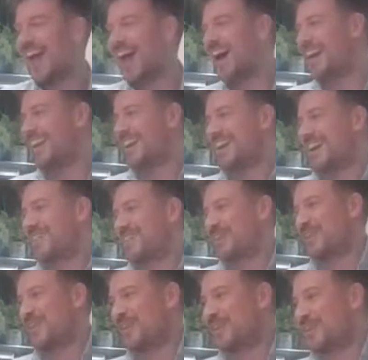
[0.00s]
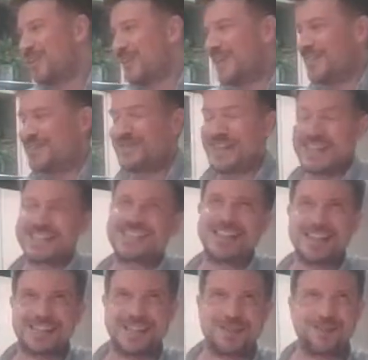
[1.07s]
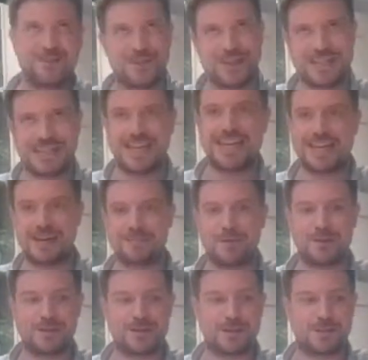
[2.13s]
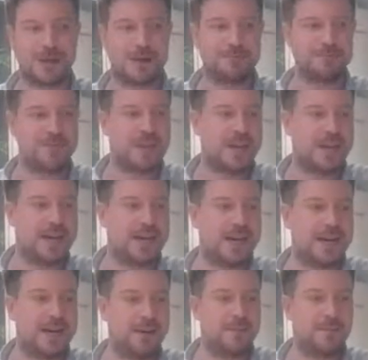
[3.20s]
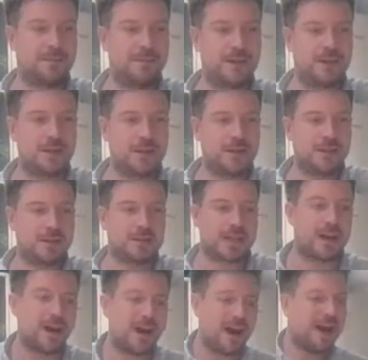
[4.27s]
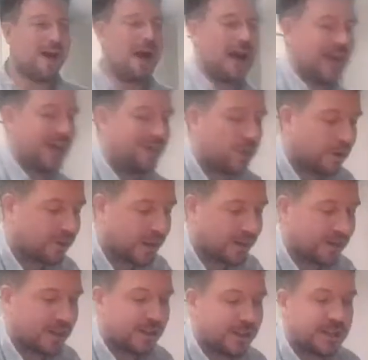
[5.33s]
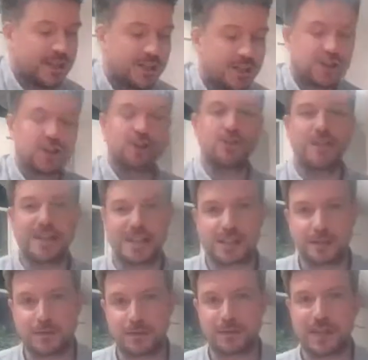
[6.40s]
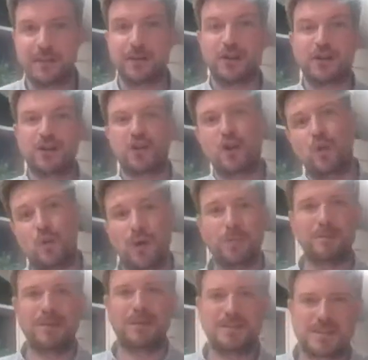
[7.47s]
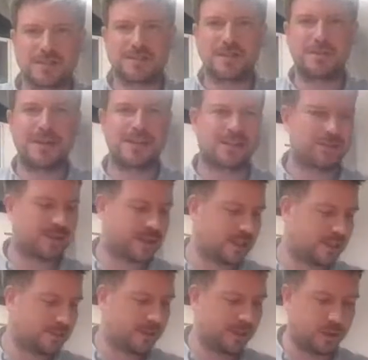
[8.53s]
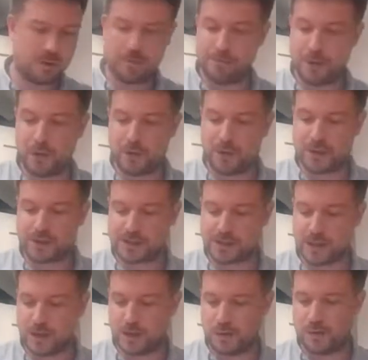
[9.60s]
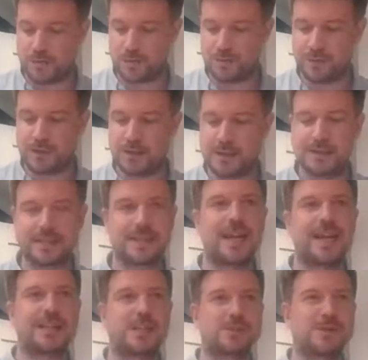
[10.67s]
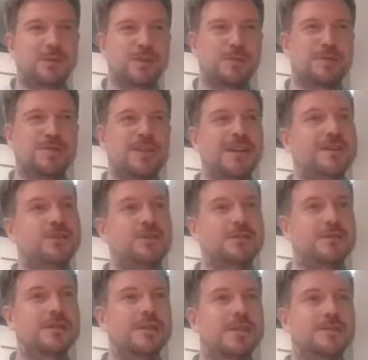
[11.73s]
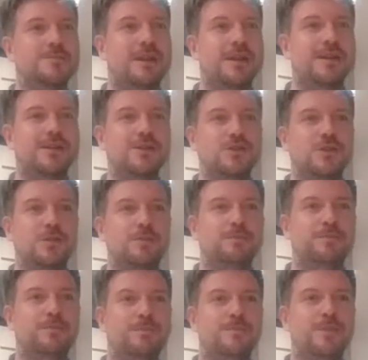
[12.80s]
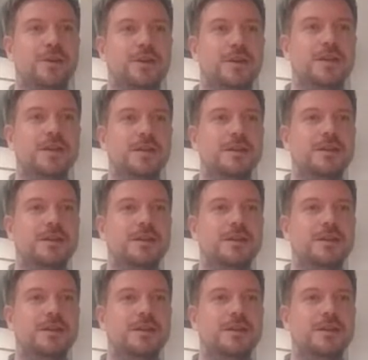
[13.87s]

And I've got your fillet steaks in for your date night box as well. So, yeah, even though I've given you these 2 vegetables, I'm only going to cook one because it makes no sense to me doing both. So, directors, which one do you prefer? Asparagus or broccoli?